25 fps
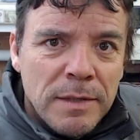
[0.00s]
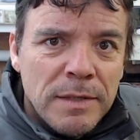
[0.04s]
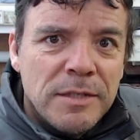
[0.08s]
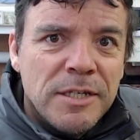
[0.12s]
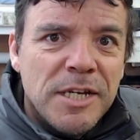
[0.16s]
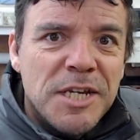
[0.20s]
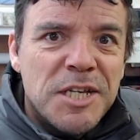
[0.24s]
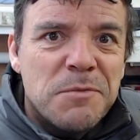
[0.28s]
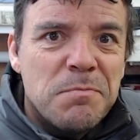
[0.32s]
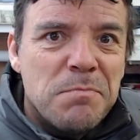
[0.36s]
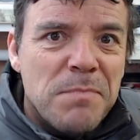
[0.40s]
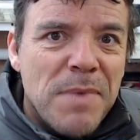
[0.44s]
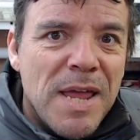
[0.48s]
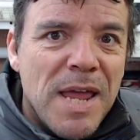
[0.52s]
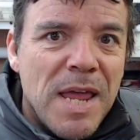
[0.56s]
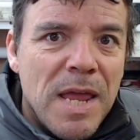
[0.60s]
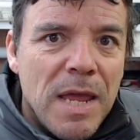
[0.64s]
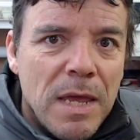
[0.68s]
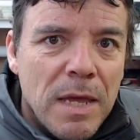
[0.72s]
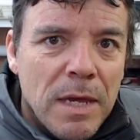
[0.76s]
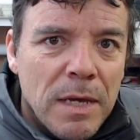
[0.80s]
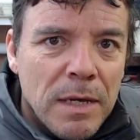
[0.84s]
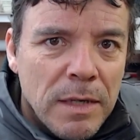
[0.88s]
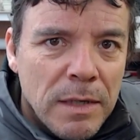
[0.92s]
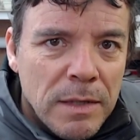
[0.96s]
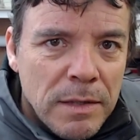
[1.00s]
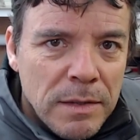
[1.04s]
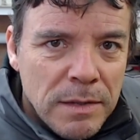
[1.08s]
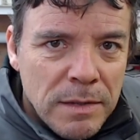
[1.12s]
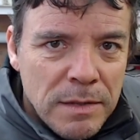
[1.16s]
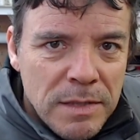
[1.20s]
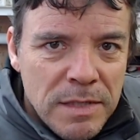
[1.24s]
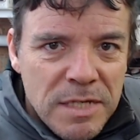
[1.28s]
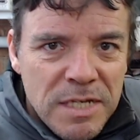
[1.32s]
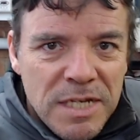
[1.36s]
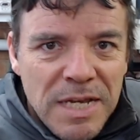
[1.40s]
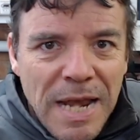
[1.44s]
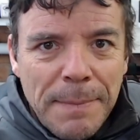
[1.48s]
just me
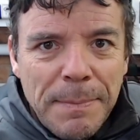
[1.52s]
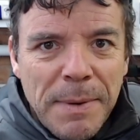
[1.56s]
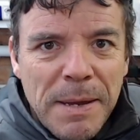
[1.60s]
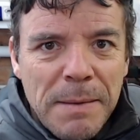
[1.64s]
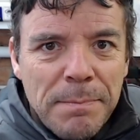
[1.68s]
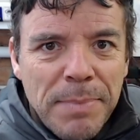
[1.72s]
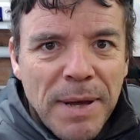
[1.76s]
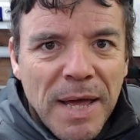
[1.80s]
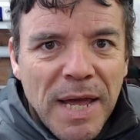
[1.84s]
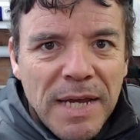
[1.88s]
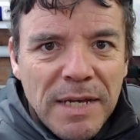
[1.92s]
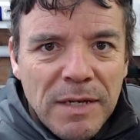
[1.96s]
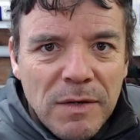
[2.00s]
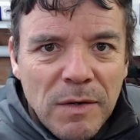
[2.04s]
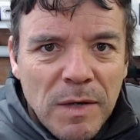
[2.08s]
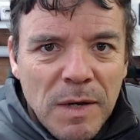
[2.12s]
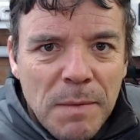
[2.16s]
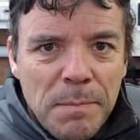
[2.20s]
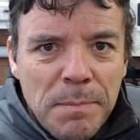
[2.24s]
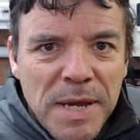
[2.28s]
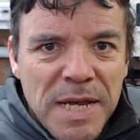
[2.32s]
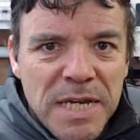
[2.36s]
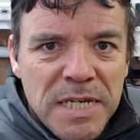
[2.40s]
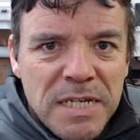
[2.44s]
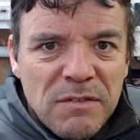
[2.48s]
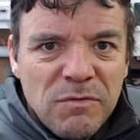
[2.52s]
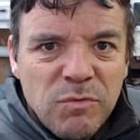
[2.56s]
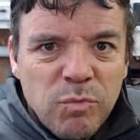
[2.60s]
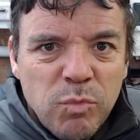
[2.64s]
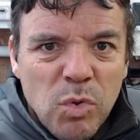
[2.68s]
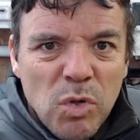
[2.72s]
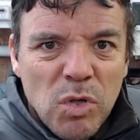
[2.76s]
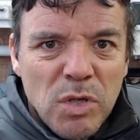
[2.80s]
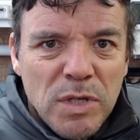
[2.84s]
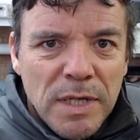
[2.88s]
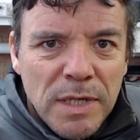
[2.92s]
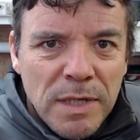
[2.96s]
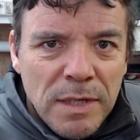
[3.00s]
slapping paint on a piece of
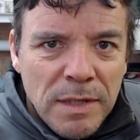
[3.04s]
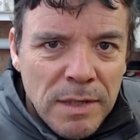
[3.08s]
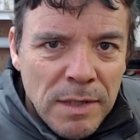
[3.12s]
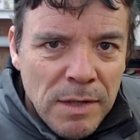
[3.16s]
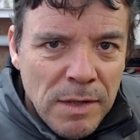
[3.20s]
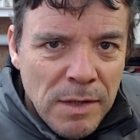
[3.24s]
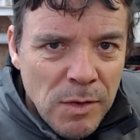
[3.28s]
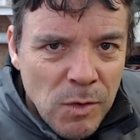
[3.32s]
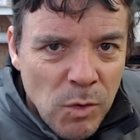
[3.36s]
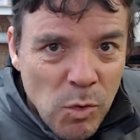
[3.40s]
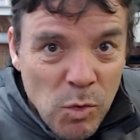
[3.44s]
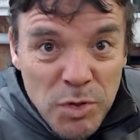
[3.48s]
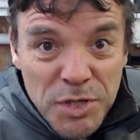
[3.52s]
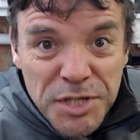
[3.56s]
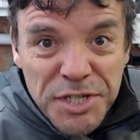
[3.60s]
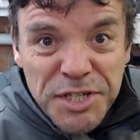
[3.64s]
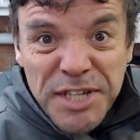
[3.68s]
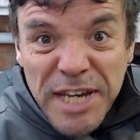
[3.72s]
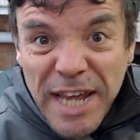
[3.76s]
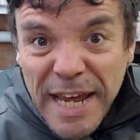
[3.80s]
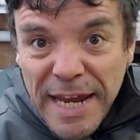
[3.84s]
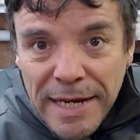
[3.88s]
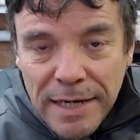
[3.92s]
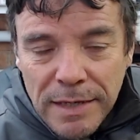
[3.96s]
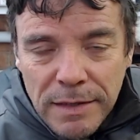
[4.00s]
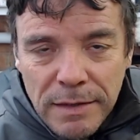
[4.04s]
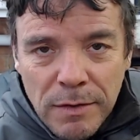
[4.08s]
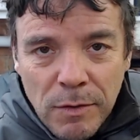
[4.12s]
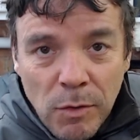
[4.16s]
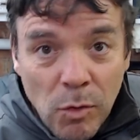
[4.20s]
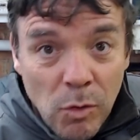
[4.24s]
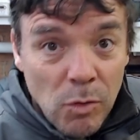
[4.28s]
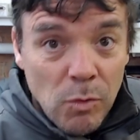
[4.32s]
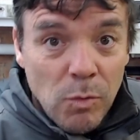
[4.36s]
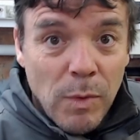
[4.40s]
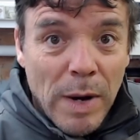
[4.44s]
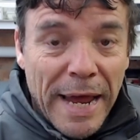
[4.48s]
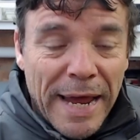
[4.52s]
wood or stain
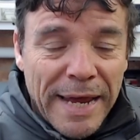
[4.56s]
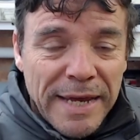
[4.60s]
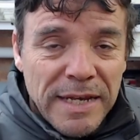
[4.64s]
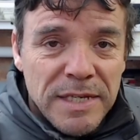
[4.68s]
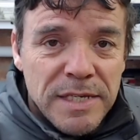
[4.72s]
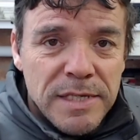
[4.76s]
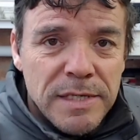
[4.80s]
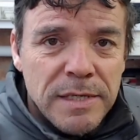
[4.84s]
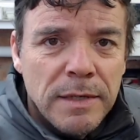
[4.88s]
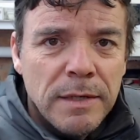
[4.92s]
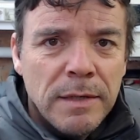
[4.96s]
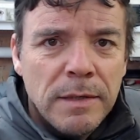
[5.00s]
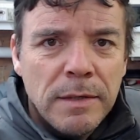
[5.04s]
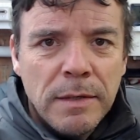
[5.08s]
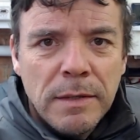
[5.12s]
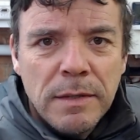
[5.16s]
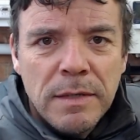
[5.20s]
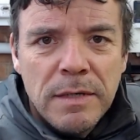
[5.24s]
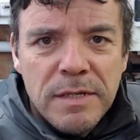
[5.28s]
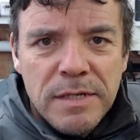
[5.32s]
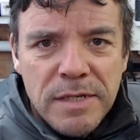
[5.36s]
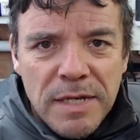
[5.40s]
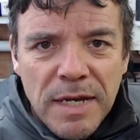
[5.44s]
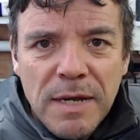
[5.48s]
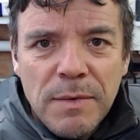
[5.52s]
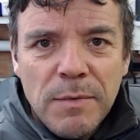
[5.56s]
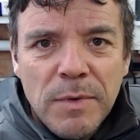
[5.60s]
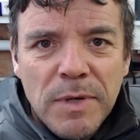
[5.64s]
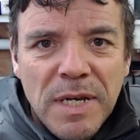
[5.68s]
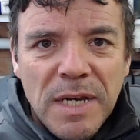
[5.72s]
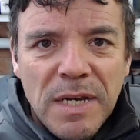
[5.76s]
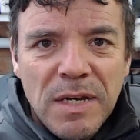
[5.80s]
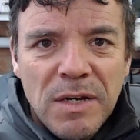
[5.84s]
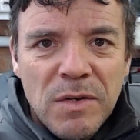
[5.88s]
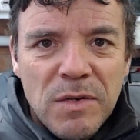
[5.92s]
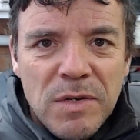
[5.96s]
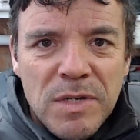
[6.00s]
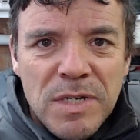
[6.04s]
or wax, seeing what
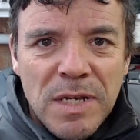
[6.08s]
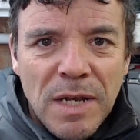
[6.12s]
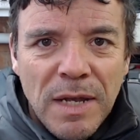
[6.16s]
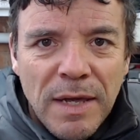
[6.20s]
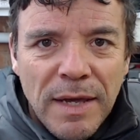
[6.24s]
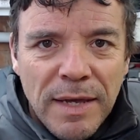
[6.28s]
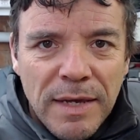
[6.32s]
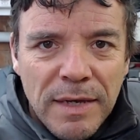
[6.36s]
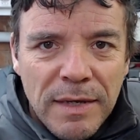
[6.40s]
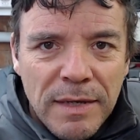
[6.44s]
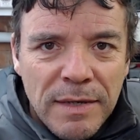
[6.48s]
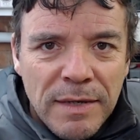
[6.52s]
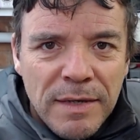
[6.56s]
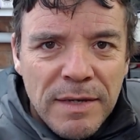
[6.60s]
it looks like,